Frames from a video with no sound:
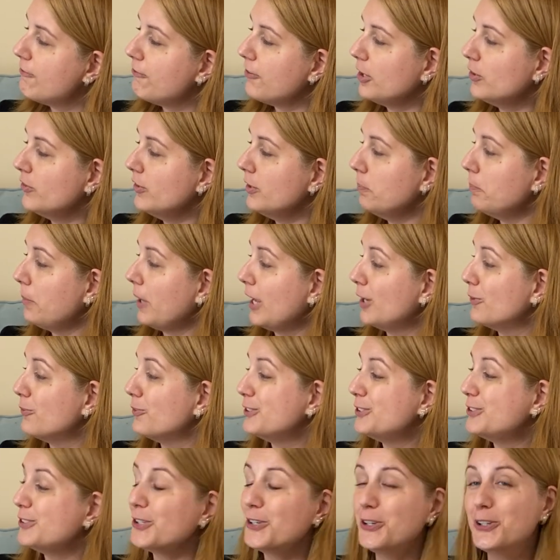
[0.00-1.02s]
Fairy
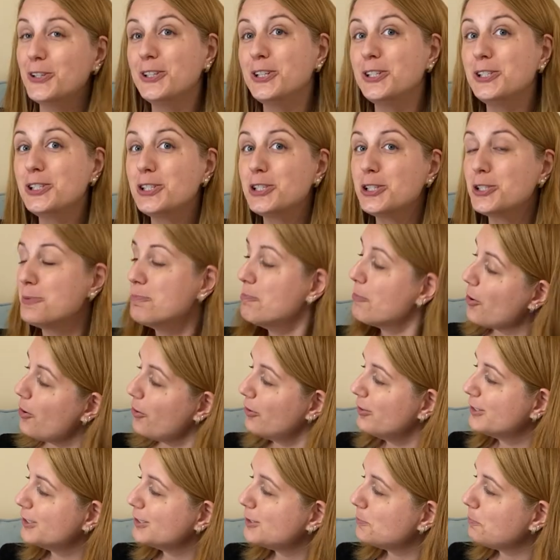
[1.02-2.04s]
penguins are the
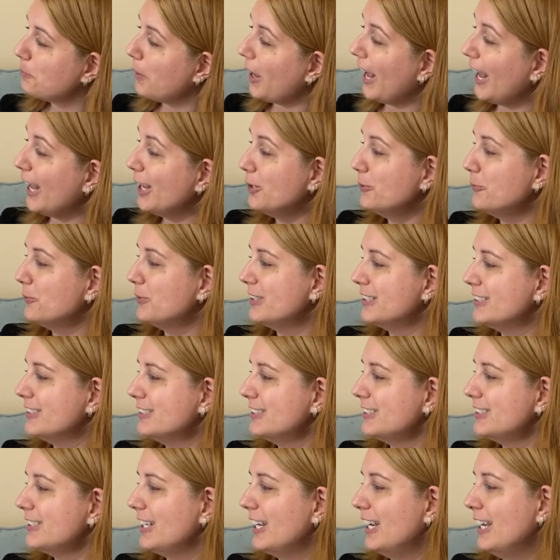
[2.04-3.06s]
smallest
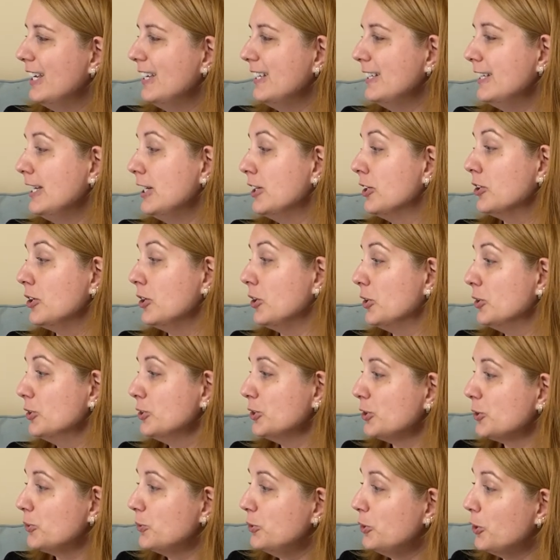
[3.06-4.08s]
penguins. They are
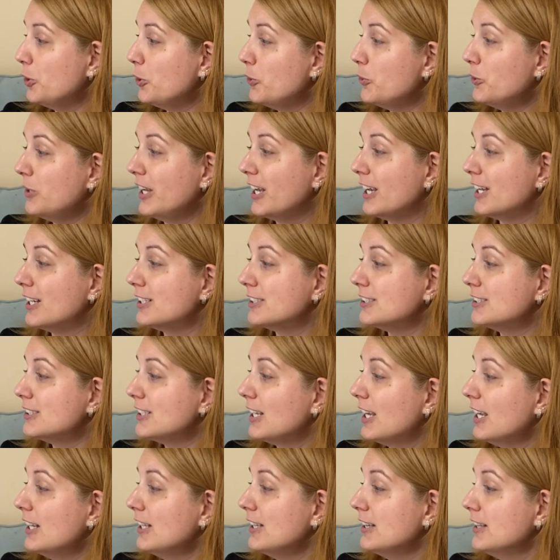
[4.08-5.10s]
also known
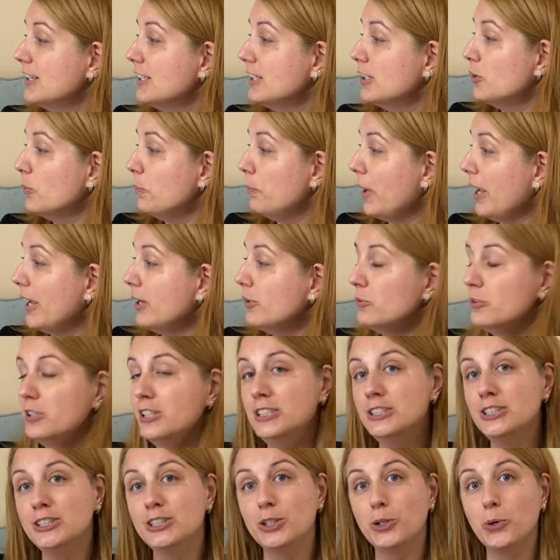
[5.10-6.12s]
as little
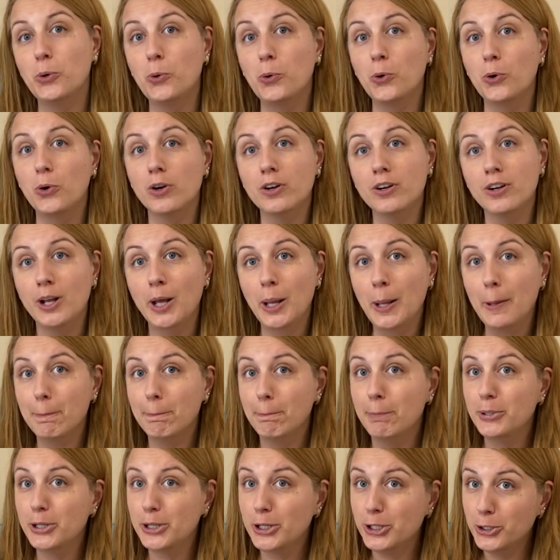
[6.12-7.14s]
penguins or
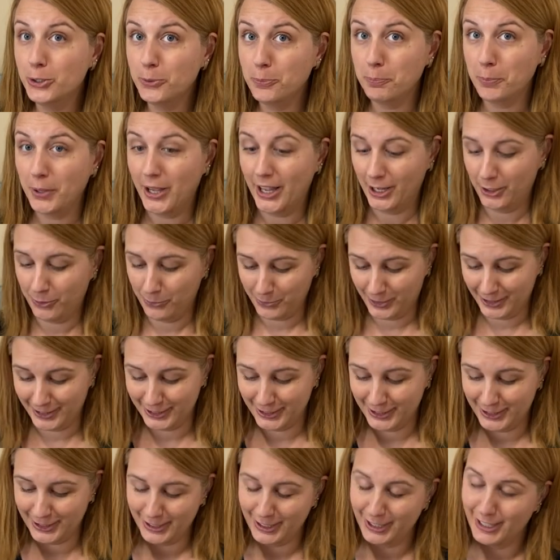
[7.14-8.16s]
blue
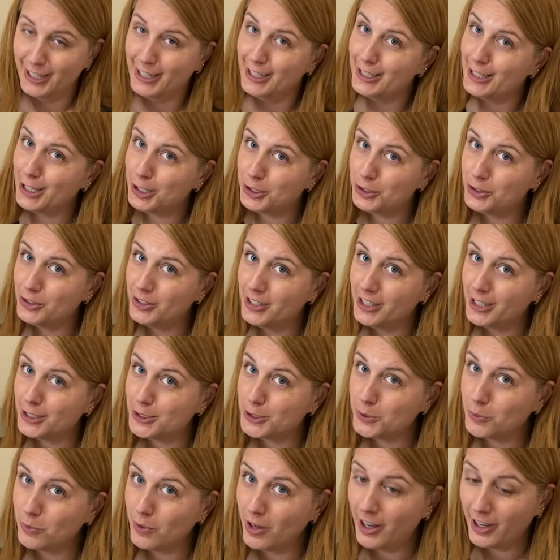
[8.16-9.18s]
penguins. Can you
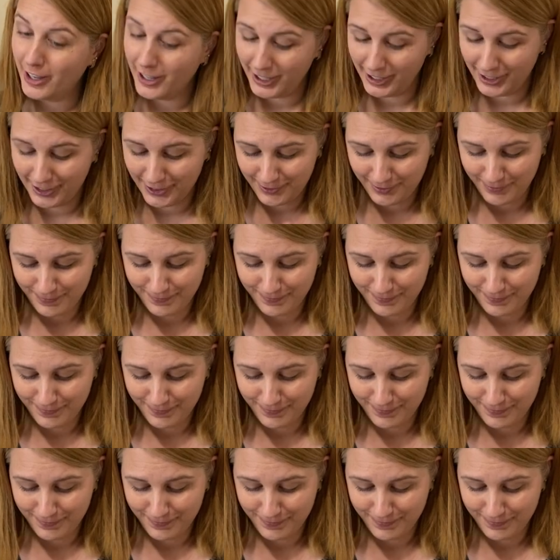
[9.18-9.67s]
guess why?